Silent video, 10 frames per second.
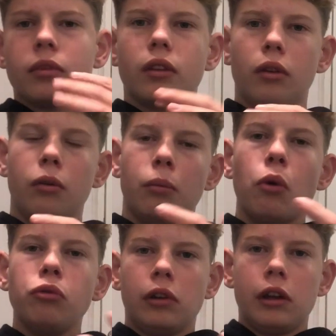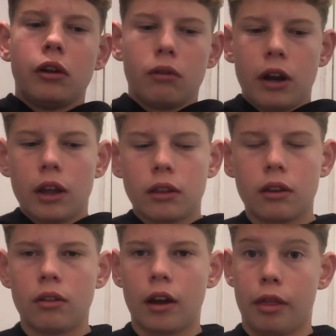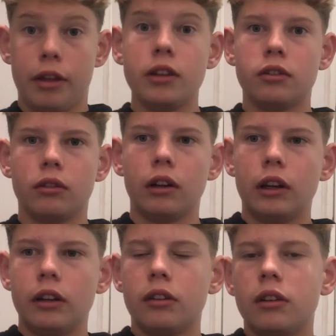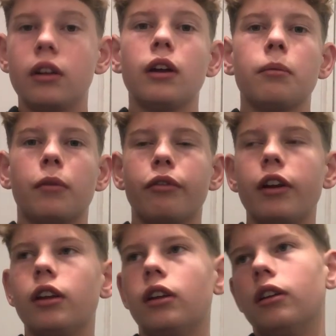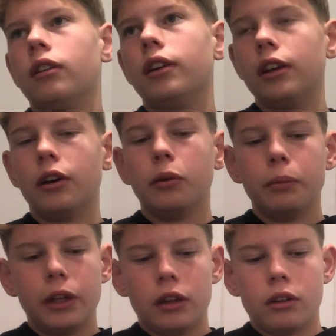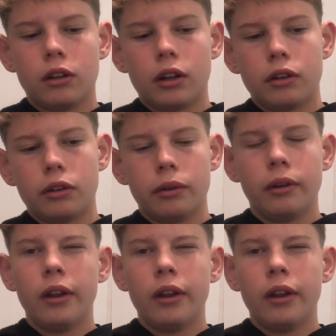mostly correct. I think so, at least. My friend, he helped me in the start, so